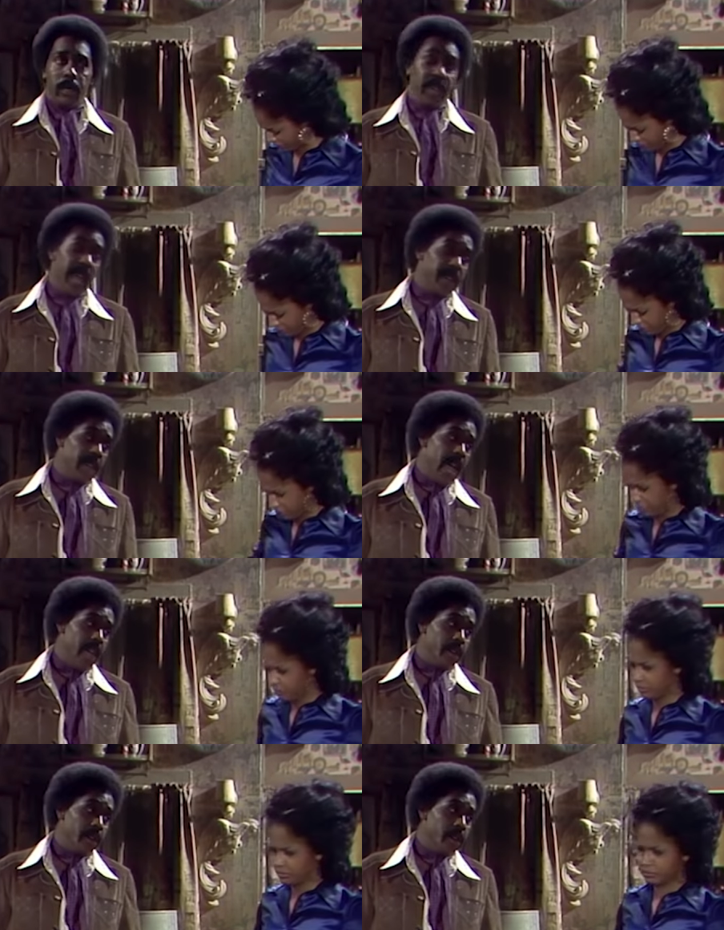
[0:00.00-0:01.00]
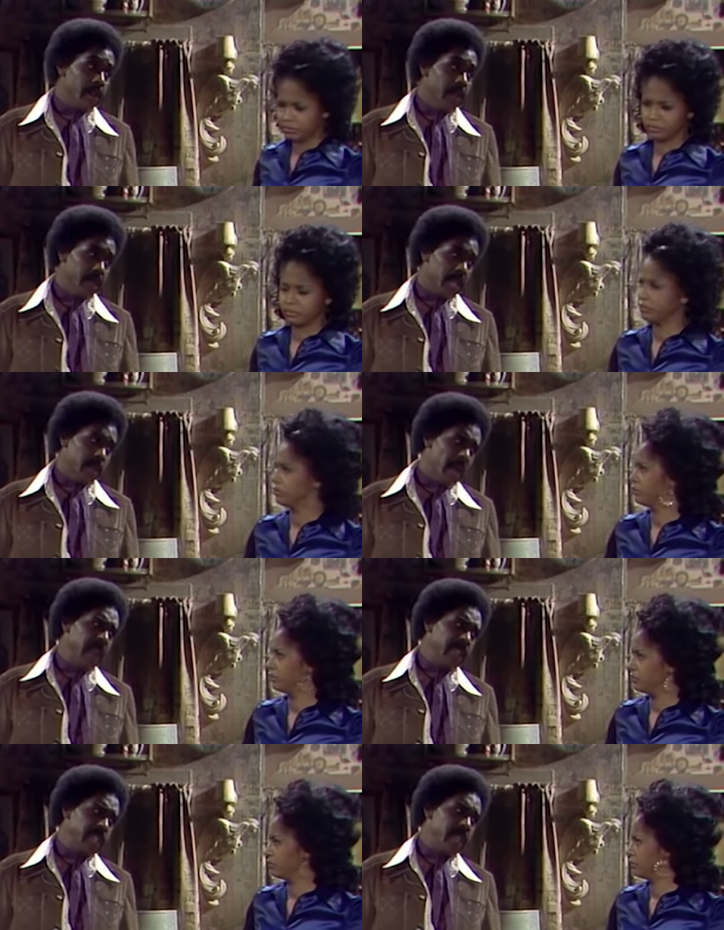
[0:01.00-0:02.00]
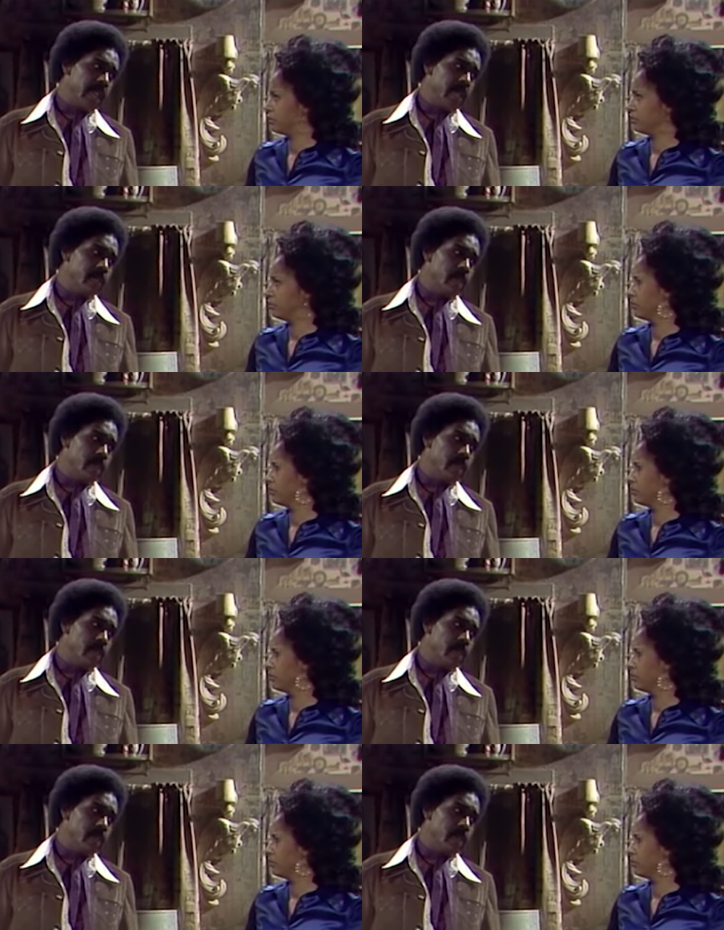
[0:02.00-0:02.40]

Speaker 1: Dad and I are in the commodities game.